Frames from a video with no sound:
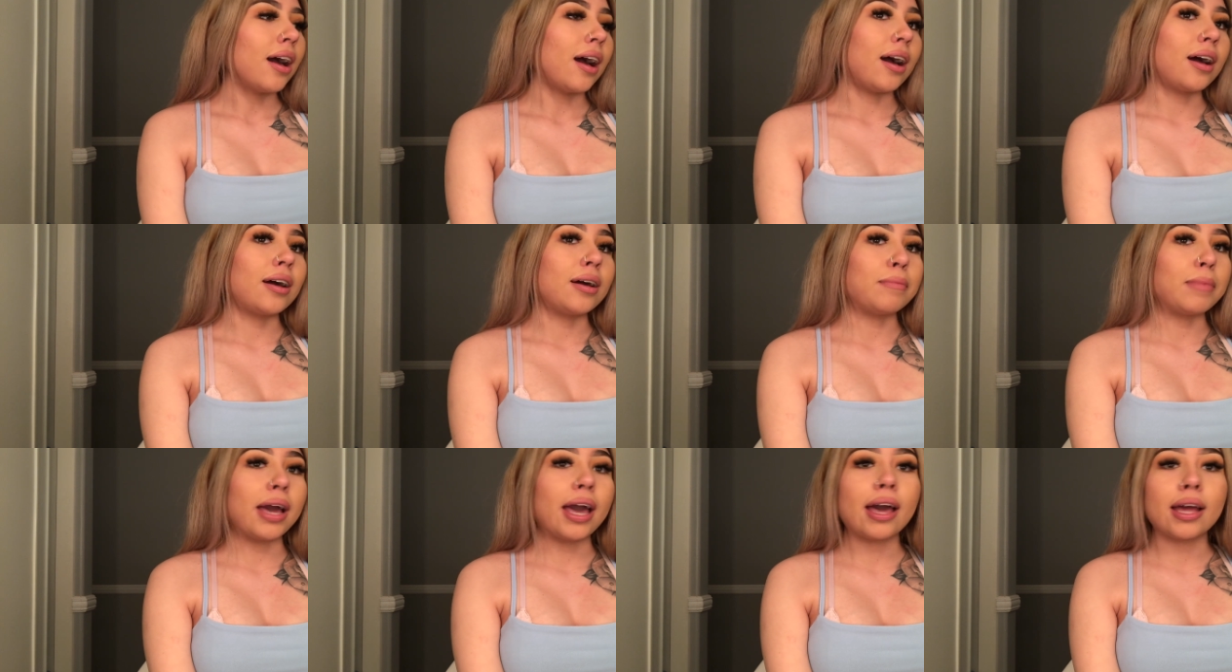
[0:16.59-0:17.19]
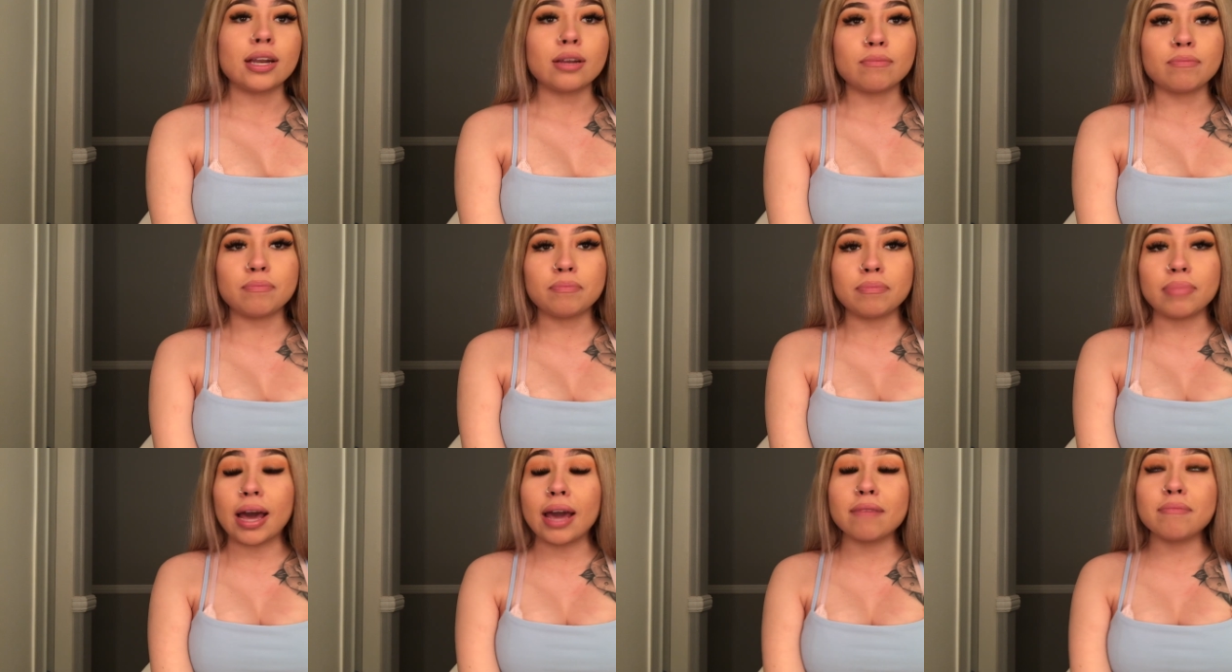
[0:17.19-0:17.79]

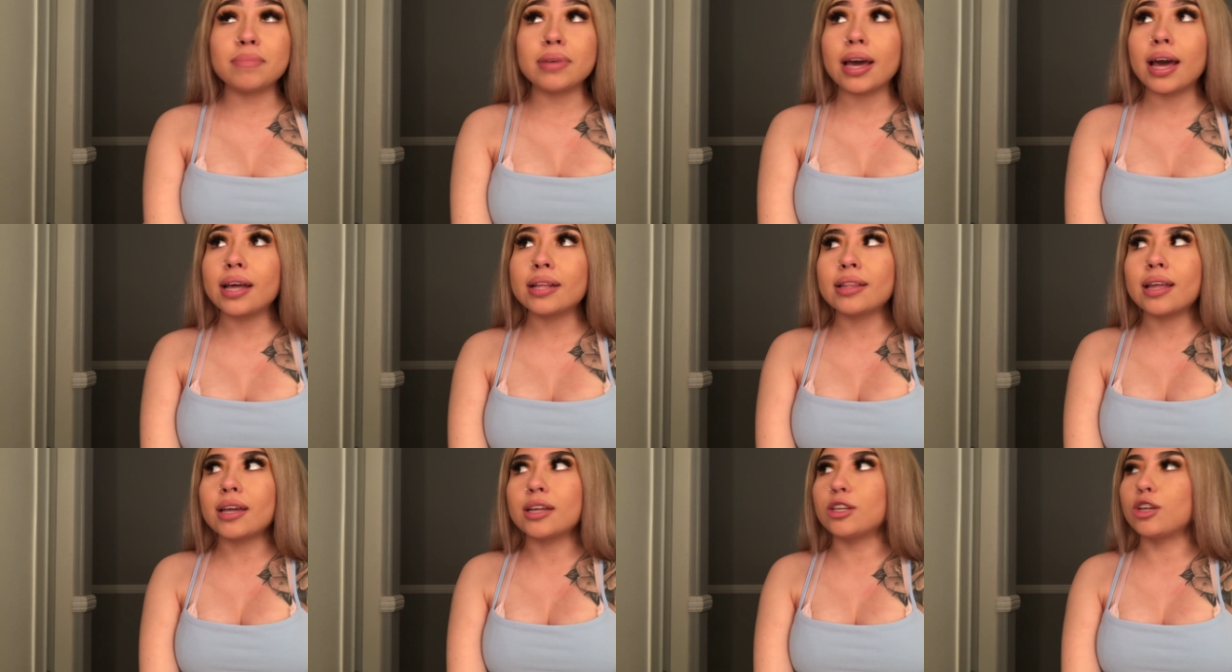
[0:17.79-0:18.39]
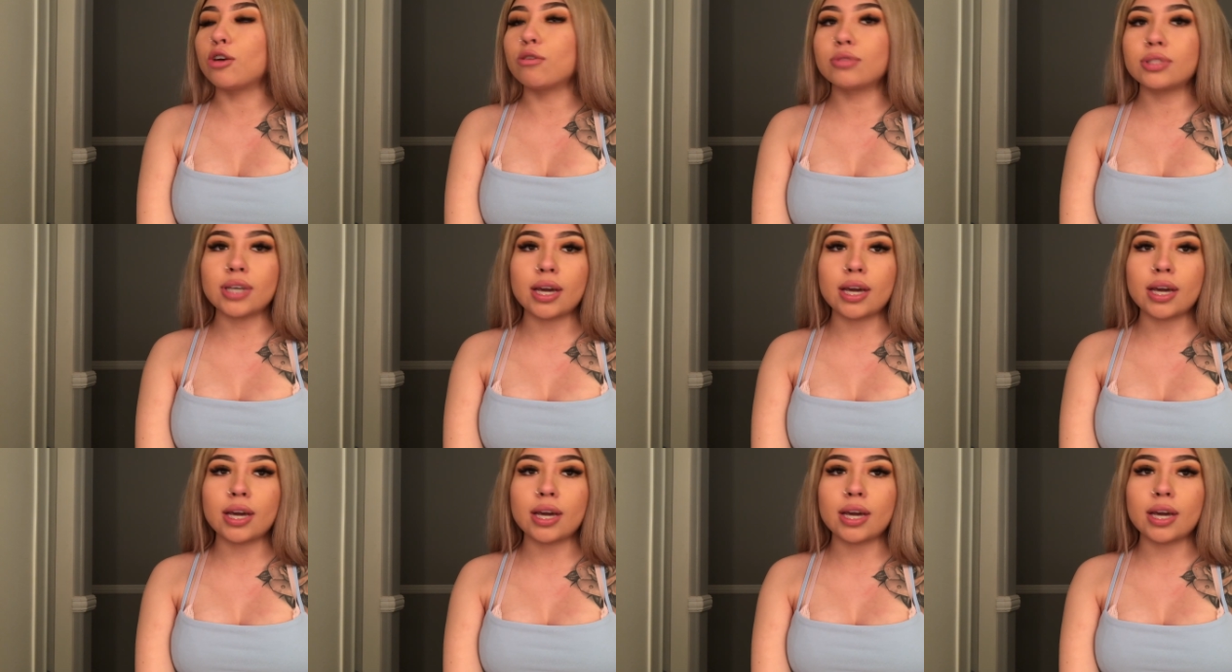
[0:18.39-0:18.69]
I've had like no